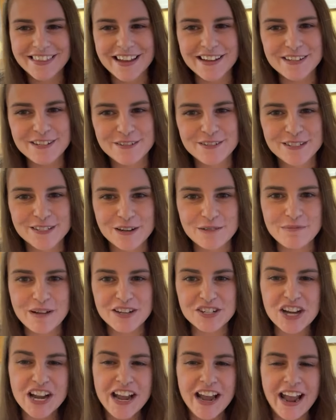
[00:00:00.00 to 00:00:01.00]
Thank you so
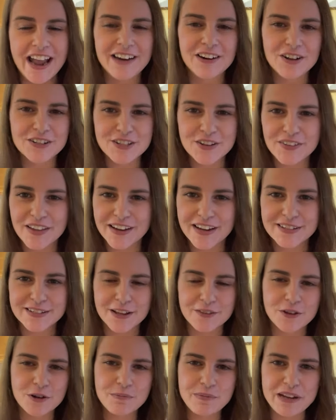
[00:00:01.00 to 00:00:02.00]
much. And also, like I
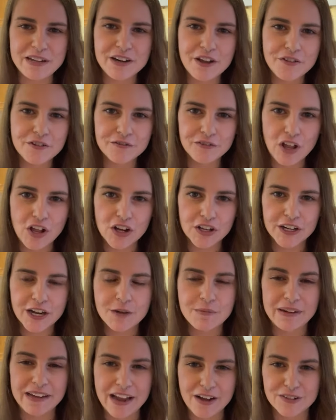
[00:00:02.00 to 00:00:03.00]
said, there'll be another vlog
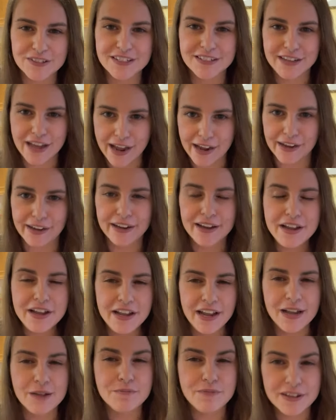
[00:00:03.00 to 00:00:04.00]
coming out today.
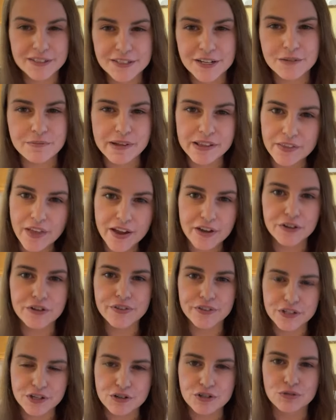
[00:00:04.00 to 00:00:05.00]
It, it's going to be later
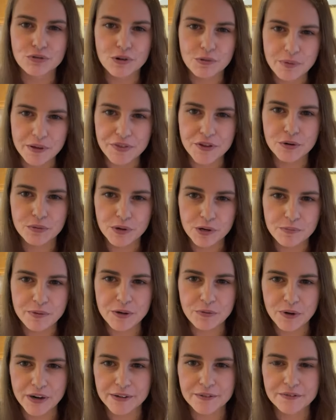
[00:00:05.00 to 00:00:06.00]
than usual, but there will be
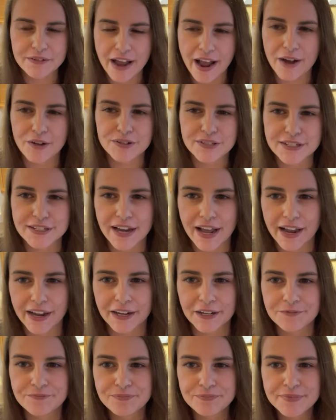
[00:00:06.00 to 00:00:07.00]
one out
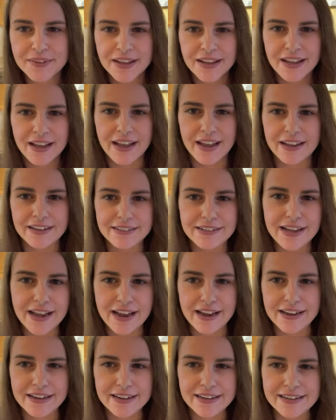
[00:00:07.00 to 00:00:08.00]
today. And
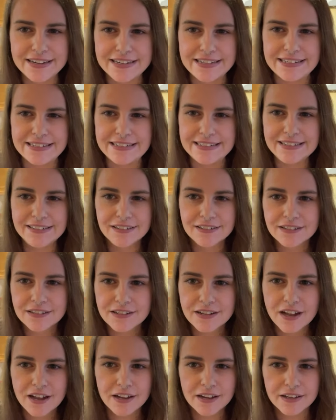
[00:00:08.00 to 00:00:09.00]
yeah, uh,
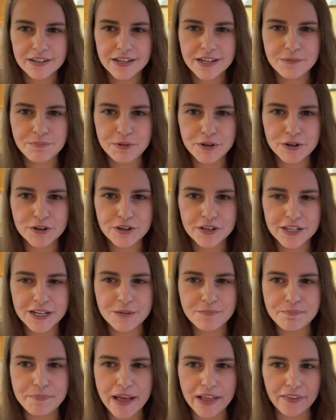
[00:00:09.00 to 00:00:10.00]
keep your
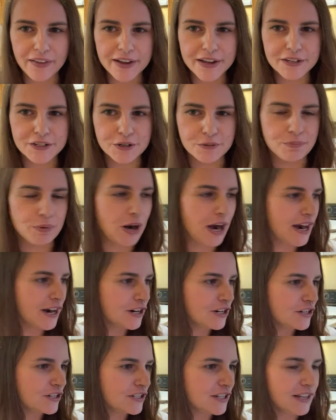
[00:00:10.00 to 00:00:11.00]
keep Bella in your
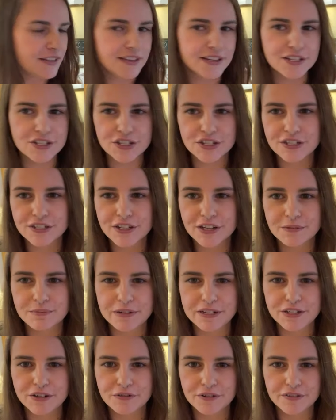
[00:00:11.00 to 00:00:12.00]
prayers. I think she's going to
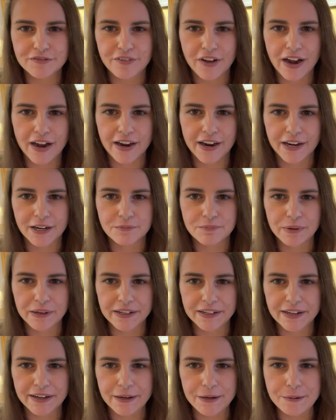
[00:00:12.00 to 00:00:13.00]
be doing fine,
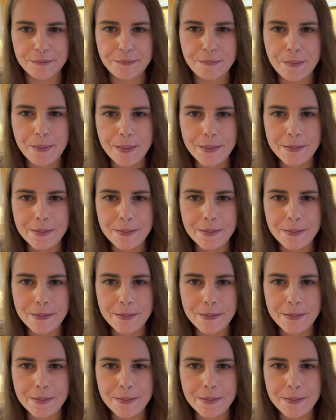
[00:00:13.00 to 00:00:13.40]
but um,